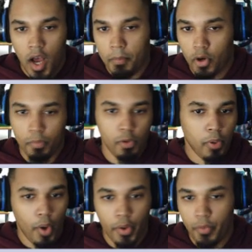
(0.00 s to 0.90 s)
Purple
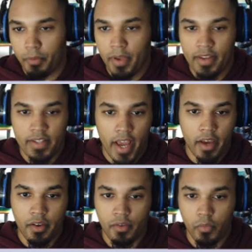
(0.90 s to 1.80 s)
probably wouldn't be a
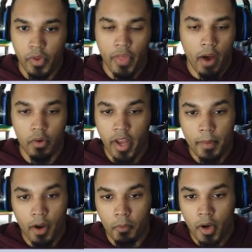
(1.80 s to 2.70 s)
deck without
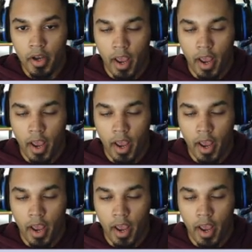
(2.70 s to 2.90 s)
Chimeramon.